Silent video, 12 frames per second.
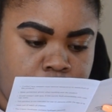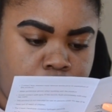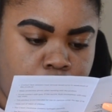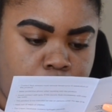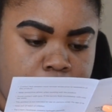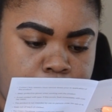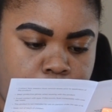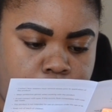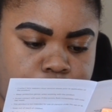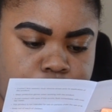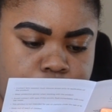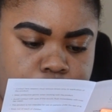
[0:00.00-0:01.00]
Wipe
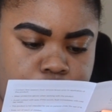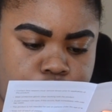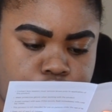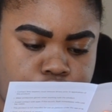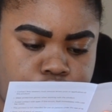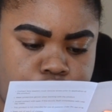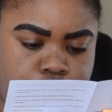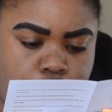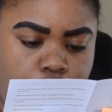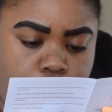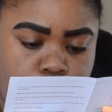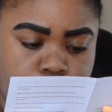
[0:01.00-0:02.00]
off, ensuring
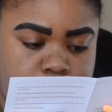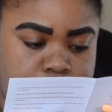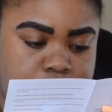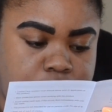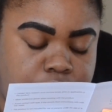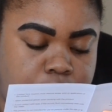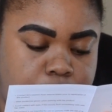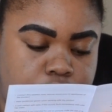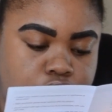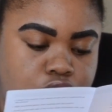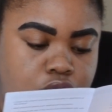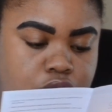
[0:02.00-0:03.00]
all traces of the
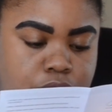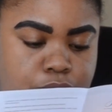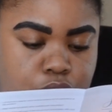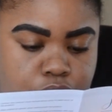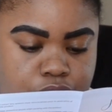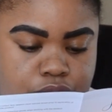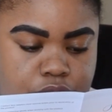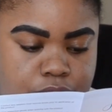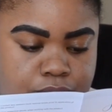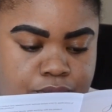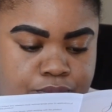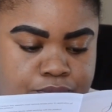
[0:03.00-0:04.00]
mixture are removed.
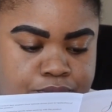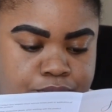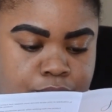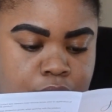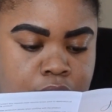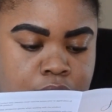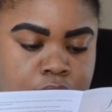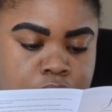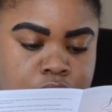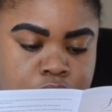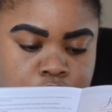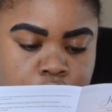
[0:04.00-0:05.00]

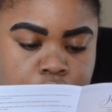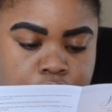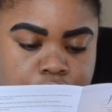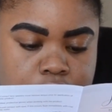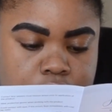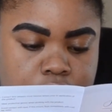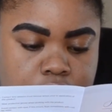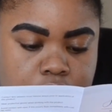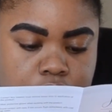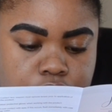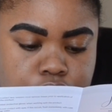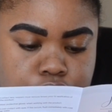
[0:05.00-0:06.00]
Discard of any
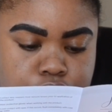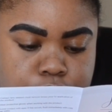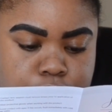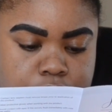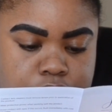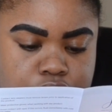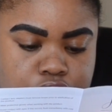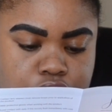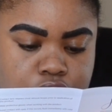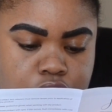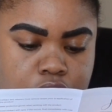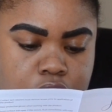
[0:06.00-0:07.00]
unused
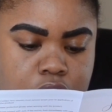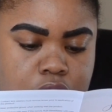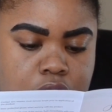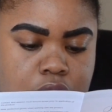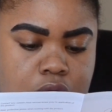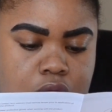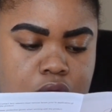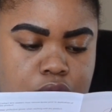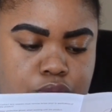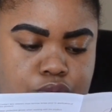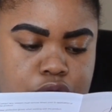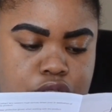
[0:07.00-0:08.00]
mixture and
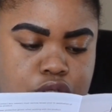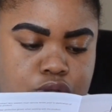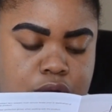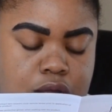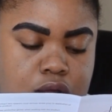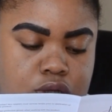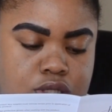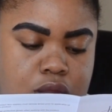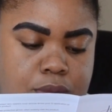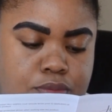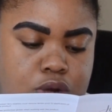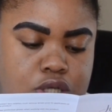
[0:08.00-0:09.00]
rinse the tray out
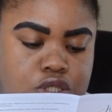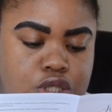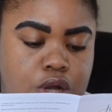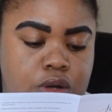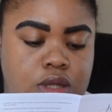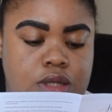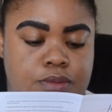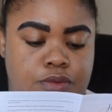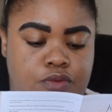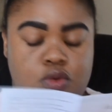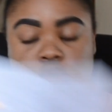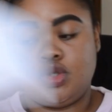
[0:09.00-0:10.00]
and brush thoroughly
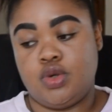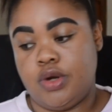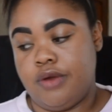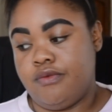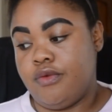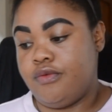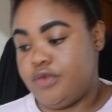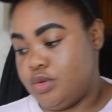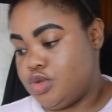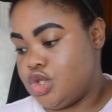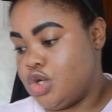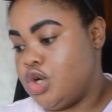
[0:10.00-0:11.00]
before storing for
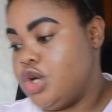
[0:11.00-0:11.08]
future